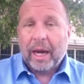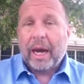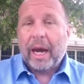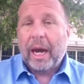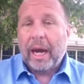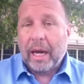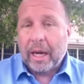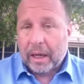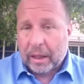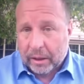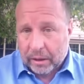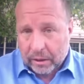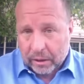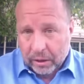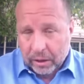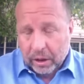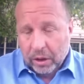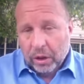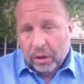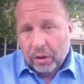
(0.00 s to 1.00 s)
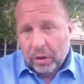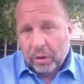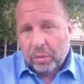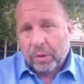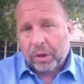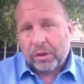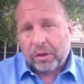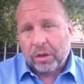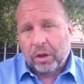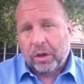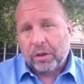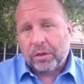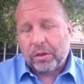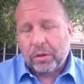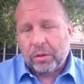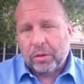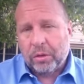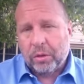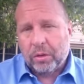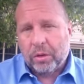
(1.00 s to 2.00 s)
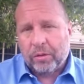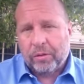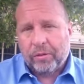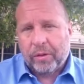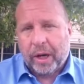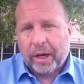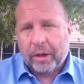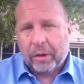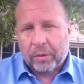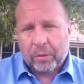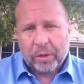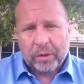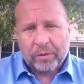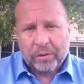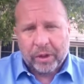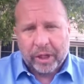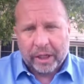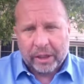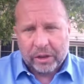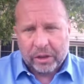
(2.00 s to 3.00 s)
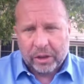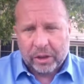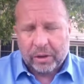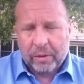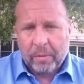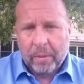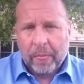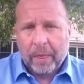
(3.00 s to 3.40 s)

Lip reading: And you must also do the final reflection.